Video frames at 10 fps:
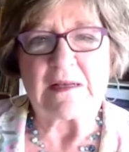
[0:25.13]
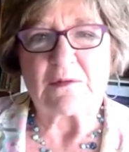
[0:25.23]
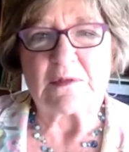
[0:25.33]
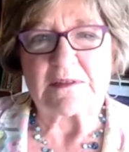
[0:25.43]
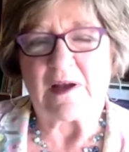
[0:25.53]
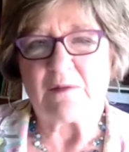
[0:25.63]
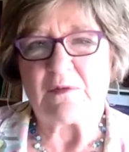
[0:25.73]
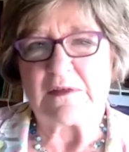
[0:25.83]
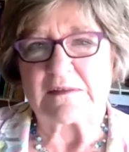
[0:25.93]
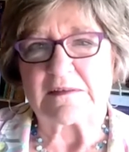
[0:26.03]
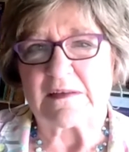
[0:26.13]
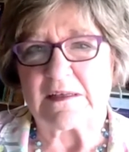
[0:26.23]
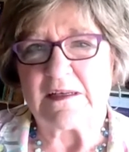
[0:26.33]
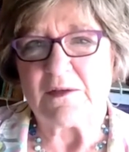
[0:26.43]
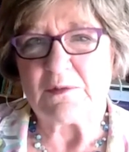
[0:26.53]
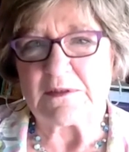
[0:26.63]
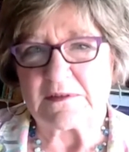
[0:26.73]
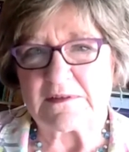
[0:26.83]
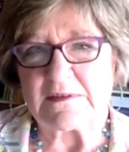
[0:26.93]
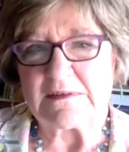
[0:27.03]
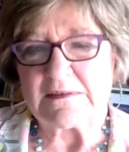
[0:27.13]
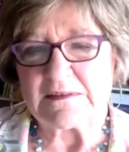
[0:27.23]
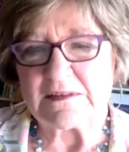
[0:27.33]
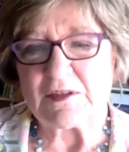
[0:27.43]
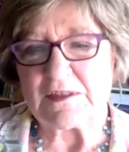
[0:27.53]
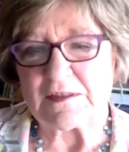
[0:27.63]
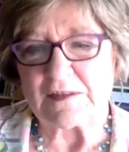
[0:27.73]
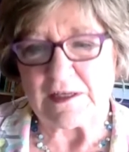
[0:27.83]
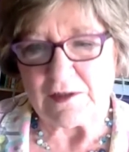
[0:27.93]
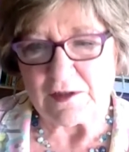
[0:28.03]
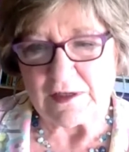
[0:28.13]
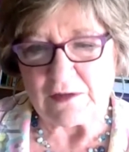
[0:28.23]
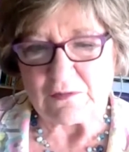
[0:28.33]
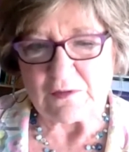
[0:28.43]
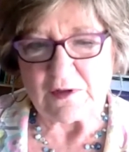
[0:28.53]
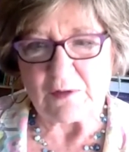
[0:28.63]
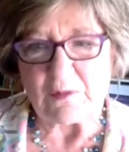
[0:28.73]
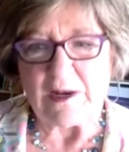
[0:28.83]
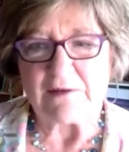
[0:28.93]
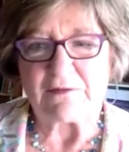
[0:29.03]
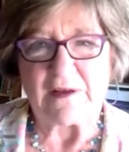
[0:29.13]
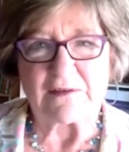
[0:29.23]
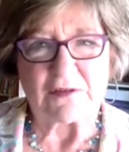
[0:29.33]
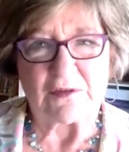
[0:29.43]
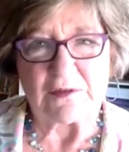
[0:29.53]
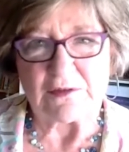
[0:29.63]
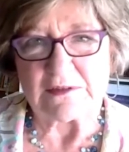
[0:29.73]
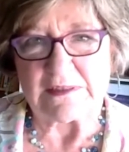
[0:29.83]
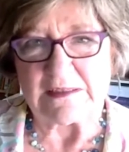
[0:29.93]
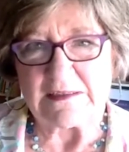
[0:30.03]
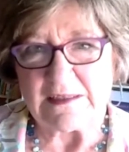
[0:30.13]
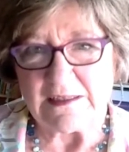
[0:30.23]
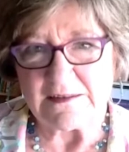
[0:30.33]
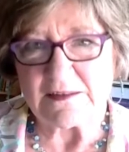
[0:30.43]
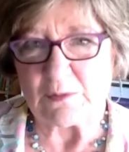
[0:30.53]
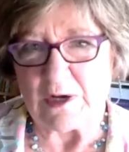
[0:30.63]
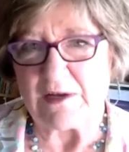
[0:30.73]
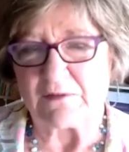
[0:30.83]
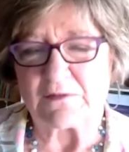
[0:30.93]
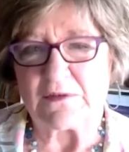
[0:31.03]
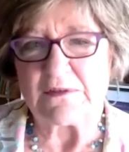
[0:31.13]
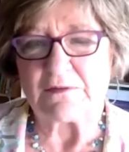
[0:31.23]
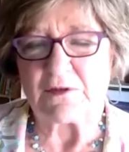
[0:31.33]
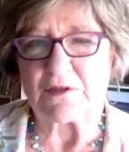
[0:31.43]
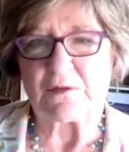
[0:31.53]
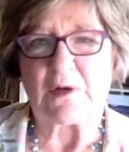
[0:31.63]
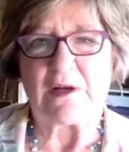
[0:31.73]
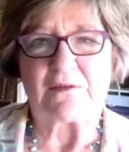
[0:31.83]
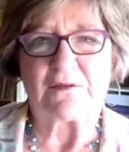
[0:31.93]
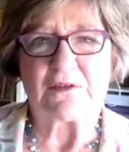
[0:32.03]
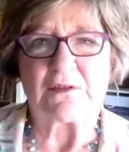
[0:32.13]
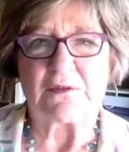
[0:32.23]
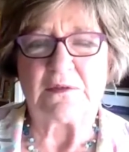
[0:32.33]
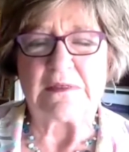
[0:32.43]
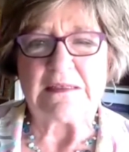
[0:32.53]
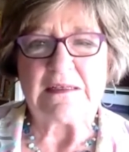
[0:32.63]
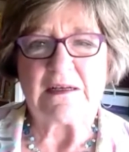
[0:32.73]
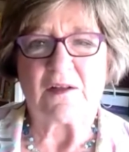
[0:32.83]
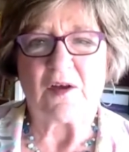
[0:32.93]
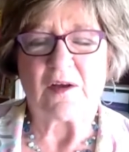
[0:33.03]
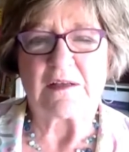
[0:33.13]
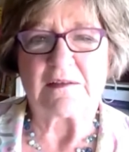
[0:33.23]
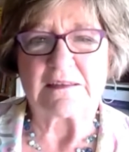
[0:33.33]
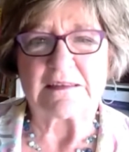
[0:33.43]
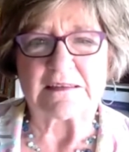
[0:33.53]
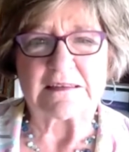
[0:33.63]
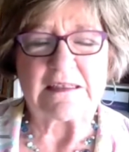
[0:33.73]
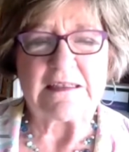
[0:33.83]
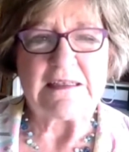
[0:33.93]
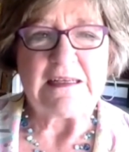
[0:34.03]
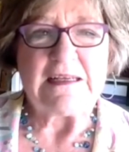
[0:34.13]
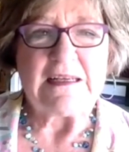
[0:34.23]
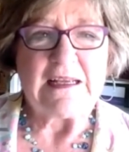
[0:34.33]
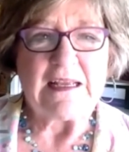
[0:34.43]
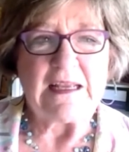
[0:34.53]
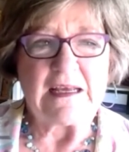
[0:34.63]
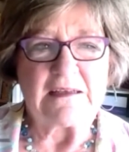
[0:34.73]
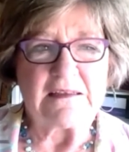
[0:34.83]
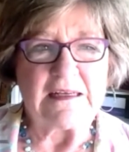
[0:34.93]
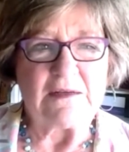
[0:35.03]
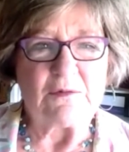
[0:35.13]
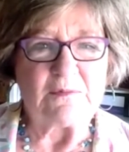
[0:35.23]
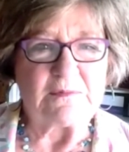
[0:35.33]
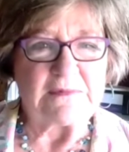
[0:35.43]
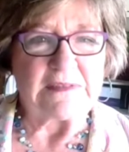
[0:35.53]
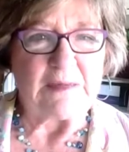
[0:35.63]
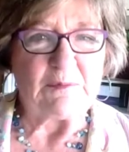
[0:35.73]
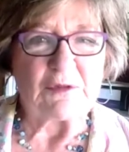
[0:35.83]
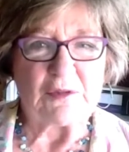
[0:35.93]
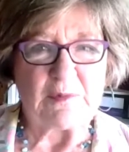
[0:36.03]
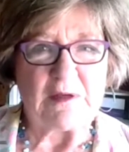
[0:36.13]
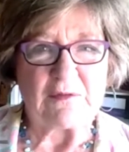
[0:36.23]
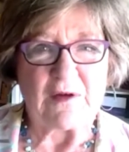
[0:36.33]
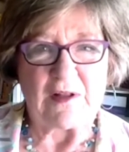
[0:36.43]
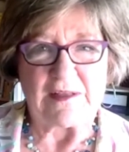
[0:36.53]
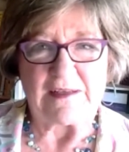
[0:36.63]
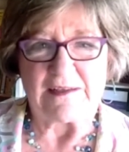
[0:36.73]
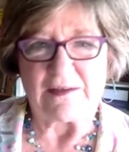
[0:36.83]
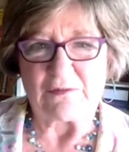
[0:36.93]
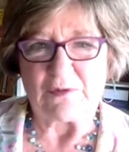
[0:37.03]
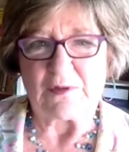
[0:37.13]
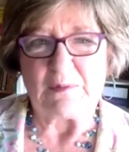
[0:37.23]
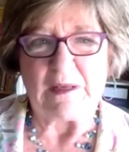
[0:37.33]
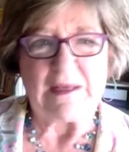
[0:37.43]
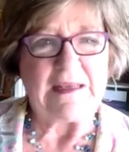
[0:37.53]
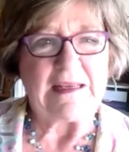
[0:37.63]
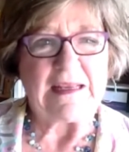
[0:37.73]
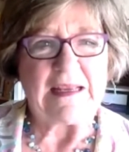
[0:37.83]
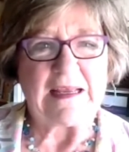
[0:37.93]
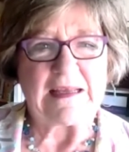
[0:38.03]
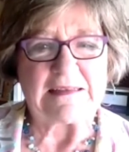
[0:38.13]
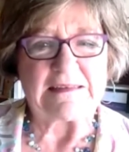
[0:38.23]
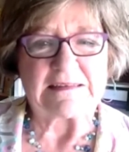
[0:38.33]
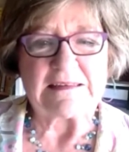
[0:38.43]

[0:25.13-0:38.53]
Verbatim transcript: it was obvious that he was seriously looking for a wife after losing his wife, first wife, to a long illness. And he seemed to be falling in love with me. And